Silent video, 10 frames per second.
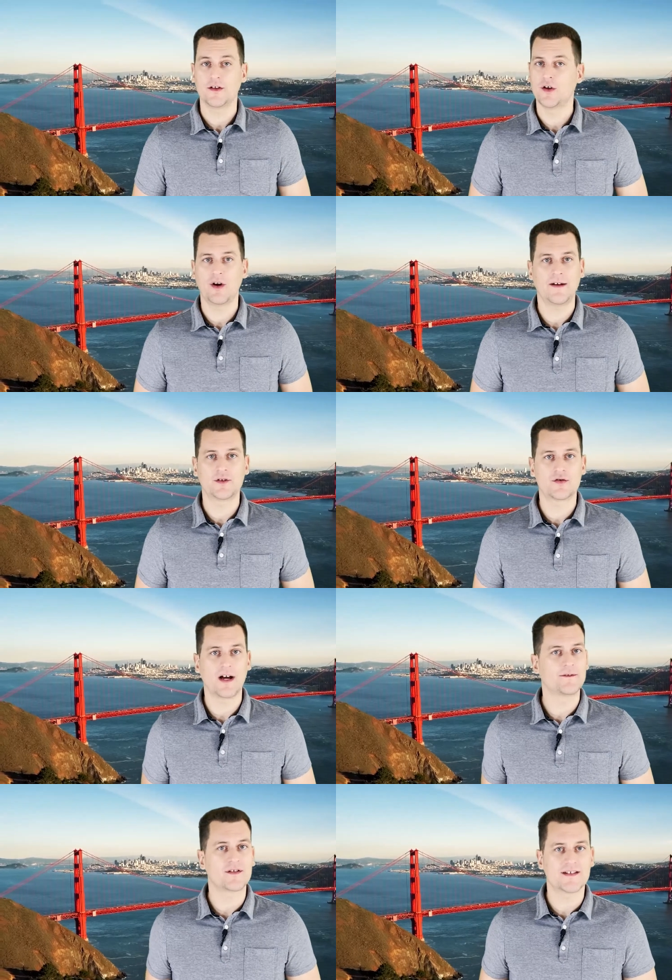You don't have to
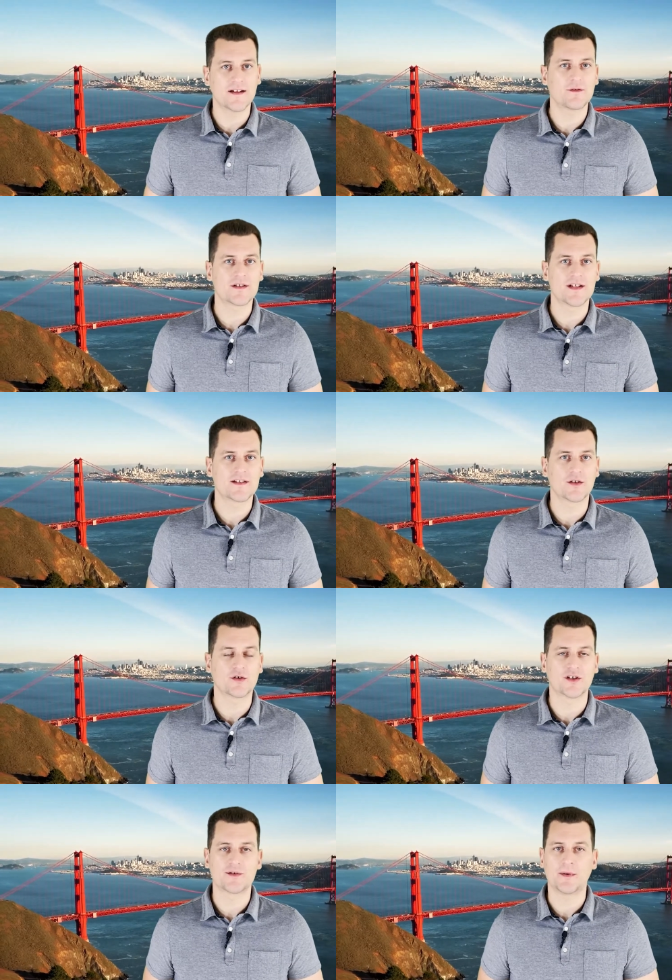drive to San Francisco
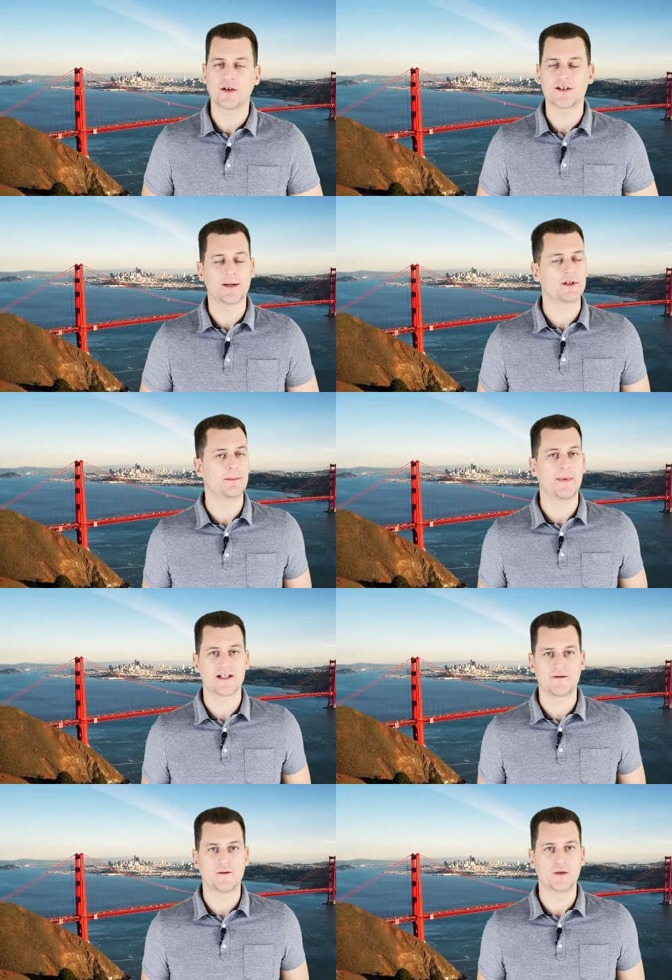to experience some of the
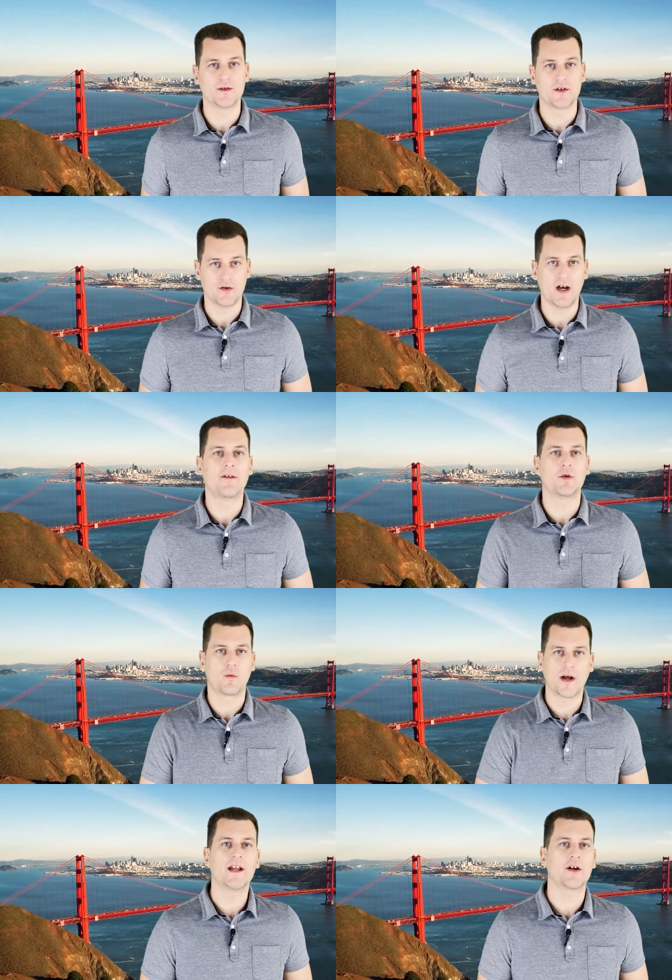best foods. You have it
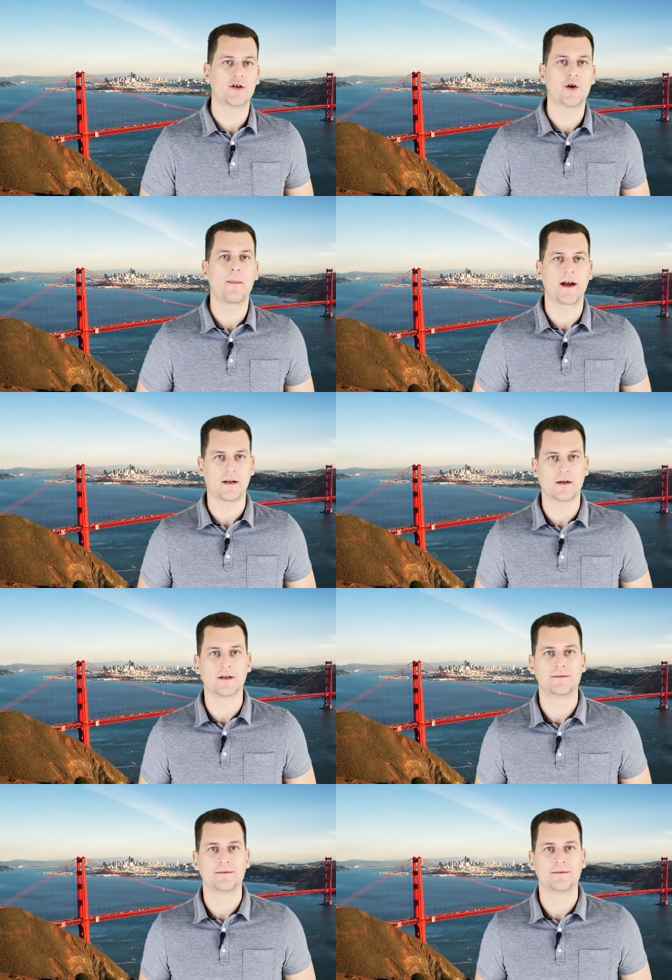right here in your backyard.